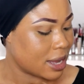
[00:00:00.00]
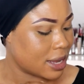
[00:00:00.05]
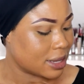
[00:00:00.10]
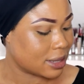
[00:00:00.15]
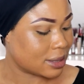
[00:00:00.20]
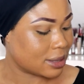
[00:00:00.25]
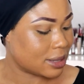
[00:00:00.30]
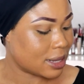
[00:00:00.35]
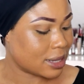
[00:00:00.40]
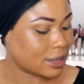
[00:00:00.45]

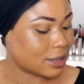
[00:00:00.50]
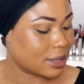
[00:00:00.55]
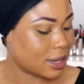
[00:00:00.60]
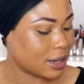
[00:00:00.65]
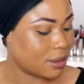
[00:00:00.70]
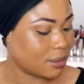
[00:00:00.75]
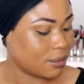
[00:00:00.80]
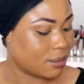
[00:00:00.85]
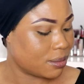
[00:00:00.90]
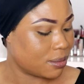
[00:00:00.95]

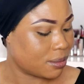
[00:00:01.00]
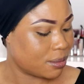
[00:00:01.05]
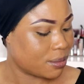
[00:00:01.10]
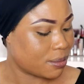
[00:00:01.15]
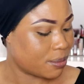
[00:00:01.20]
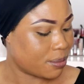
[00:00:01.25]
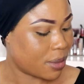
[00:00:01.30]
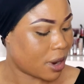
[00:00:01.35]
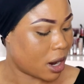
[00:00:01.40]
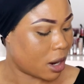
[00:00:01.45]
setting
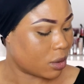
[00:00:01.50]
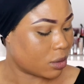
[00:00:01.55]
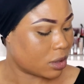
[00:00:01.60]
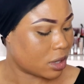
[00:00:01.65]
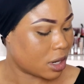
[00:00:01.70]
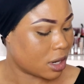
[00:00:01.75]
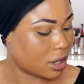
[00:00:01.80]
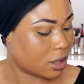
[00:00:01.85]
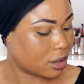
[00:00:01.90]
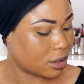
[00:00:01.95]

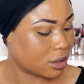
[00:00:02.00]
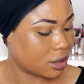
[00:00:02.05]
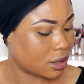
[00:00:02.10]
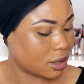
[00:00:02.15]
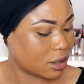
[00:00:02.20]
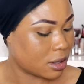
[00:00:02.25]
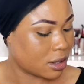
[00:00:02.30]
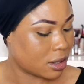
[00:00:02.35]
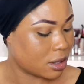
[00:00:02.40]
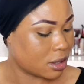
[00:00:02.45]
powder,
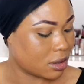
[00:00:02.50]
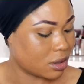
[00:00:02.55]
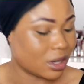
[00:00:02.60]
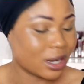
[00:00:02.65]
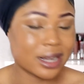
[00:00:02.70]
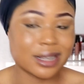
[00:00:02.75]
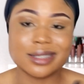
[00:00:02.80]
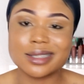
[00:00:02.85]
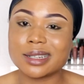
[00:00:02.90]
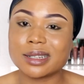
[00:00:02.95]

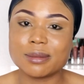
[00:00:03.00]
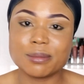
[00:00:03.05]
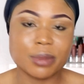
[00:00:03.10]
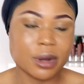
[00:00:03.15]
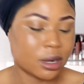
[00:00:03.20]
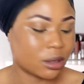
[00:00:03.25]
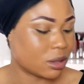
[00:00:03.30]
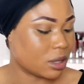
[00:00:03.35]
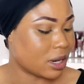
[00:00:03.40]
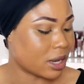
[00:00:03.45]
not like setting
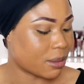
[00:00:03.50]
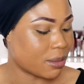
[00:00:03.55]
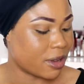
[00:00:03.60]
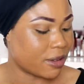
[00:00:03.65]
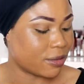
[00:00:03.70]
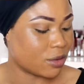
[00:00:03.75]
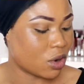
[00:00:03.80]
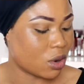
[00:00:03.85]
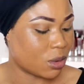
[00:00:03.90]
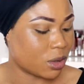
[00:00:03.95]
powder, like
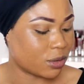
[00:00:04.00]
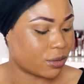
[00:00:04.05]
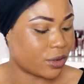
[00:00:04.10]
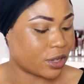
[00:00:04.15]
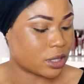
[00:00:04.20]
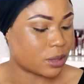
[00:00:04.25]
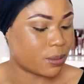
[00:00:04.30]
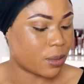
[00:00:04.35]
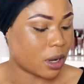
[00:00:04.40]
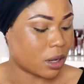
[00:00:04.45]
my normal
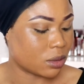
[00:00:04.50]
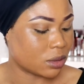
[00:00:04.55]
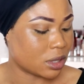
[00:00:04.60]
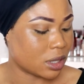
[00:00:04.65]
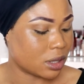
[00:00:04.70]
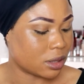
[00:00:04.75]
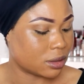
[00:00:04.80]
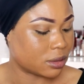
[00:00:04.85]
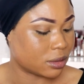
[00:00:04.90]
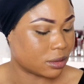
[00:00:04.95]
face
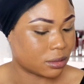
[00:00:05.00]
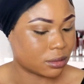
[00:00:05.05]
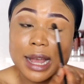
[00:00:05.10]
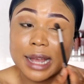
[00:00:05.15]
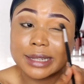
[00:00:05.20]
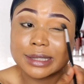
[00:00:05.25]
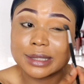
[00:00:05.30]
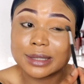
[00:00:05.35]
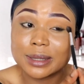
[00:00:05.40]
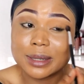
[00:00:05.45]
powder.
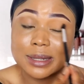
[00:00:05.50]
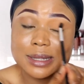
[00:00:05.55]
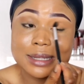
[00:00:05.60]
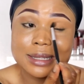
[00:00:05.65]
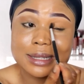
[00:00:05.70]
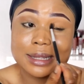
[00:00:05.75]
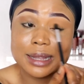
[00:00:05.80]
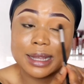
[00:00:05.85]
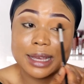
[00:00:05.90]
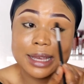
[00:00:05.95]
I
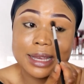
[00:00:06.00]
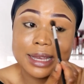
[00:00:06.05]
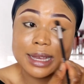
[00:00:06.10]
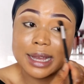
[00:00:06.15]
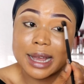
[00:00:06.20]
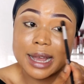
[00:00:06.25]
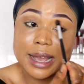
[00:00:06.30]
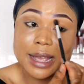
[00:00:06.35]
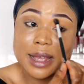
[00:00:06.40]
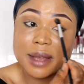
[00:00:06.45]
don't
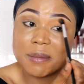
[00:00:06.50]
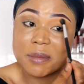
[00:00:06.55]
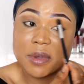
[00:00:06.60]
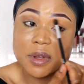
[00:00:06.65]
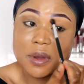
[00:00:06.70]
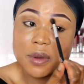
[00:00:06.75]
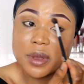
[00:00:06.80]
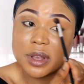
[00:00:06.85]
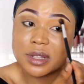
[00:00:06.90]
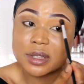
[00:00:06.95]
think I am
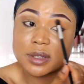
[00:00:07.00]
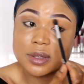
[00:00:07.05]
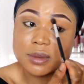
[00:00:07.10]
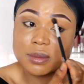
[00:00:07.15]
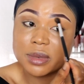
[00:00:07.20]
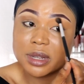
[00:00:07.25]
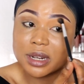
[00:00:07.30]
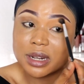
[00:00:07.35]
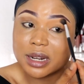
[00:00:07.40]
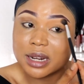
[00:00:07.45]
going to
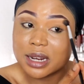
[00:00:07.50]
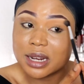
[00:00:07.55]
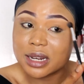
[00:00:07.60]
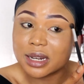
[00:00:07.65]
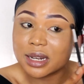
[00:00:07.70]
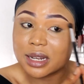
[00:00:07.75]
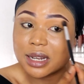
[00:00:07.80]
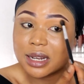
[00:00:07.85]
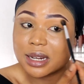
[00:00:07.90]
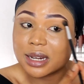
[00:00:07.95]
be
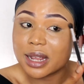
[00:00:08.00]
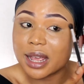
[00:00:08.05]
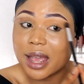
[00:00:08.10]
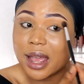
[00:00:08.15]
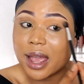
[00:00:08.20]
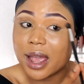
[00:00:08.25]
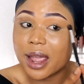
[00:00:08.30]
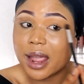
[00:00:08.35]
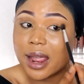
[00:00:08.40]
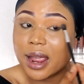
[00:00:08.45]
needing
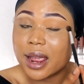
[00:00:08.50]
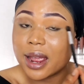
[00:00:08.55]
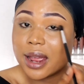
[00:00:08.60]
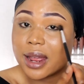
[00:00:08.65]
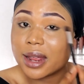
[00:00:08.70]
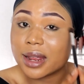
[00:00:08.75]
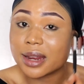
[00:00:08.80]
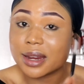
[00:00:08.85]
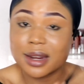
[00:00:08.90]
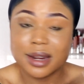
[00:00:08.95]

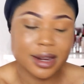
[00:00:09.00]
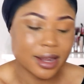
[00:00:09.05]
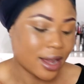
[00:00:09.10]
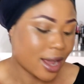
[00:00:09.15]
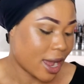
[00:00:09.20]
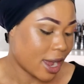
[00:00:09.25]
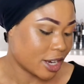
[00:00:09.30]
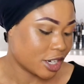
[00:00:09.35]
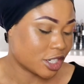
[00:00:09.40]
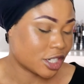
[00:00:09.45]

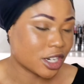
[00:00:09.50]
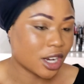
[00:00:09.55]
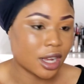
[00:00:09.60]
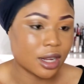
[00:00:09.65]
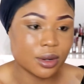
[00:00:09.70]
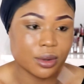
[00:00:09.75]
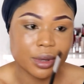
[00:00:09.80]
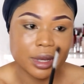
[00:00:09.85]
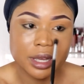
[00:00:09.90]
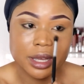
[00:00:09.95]
any
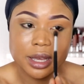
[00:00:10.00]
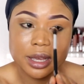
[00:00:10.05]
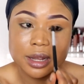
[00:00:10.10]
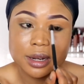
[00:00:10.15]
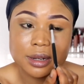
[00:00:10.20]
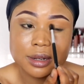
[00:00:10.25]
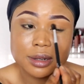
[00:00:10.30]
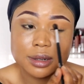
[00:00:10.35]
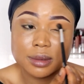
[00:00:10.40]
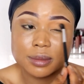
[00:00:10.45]
eyeshadow
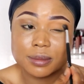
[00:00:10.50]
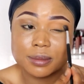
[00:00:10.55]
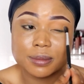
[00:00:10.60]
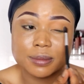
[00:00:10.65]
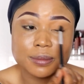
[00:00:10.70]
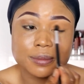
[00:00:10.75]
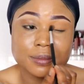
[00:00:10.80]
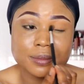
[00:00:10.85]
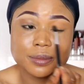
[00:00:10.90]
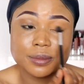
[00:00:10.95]
again,
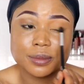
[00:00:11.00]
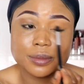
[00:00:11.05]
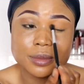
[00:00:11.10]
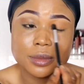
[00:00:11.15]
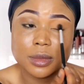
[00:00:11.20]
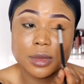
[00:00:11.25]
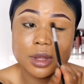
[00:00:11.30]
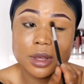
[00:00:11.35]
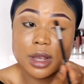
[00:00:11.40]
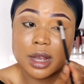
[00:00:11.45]

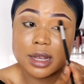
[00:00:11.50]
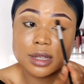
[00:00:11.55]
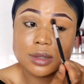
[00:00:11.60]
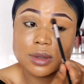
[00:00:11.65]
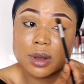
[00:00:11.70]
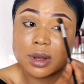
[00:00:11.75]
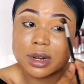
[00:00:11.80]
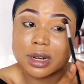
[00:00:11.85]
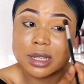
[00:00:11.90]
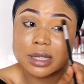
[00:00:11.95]
you
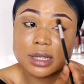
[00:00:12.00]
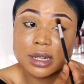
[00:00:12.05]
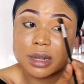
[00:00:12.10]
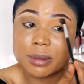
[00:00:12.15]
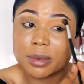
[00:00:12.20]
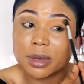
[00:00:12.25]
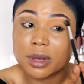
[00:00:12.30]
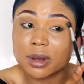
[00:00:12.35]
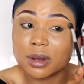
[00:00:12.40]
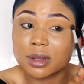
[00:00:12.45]
guys,
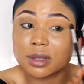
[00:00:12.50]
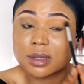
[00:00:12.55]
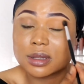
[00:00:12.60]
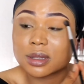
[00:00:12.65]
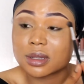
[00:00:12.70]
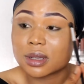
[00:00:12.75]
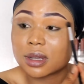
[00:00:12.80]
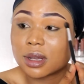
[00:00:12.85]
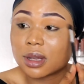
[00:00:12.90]
honestly, because